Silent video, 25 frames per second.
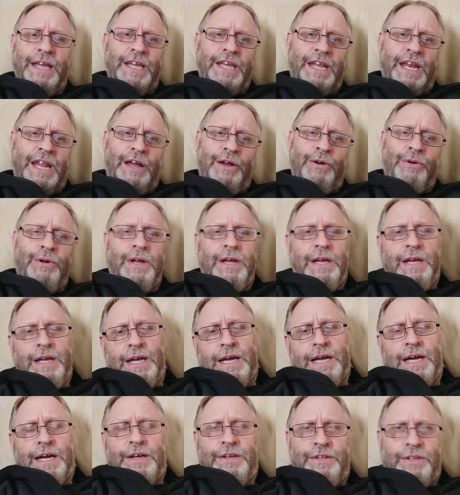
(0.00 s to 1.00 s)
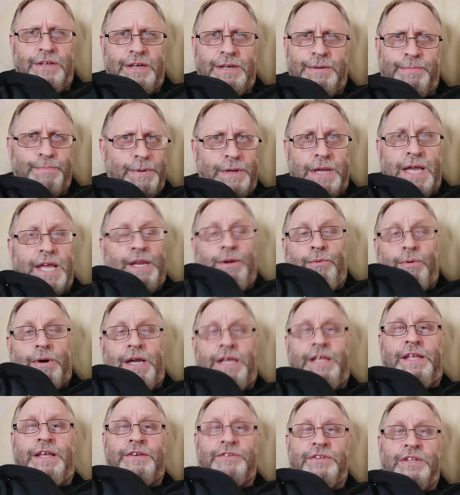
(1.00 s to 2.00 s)
You know, uh, but anyway,
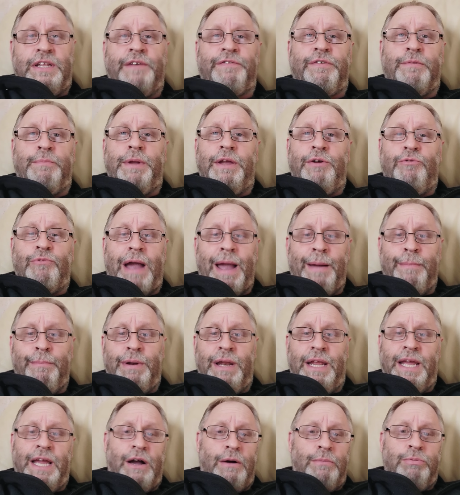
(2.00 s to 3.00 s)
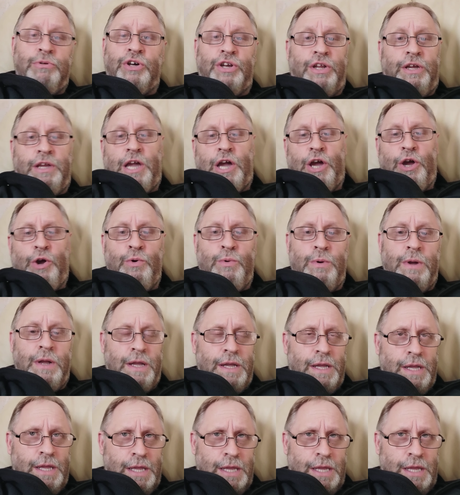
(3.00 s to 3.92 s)
there's enough of me rambling. I'm going to go.